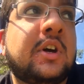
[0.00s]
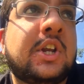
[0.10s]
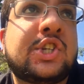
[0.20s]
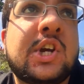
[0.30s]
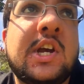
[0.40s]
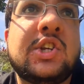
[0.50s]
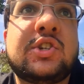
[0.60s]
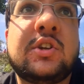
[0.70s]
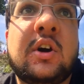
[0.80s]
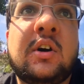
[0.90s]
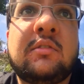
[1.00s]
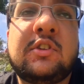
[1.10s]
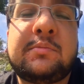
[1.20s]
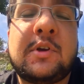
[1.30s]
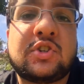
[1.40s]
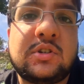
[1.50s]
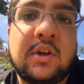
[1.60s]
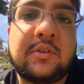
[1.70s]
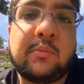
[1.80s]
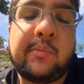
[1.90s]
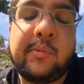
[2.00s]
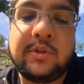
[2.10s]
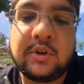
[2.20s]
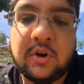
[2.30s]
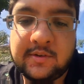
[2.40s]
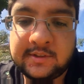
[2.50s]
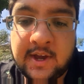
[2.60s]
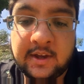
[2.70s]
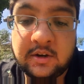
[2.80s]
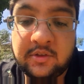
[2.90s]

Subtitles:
kind of changed especially I think within our attack.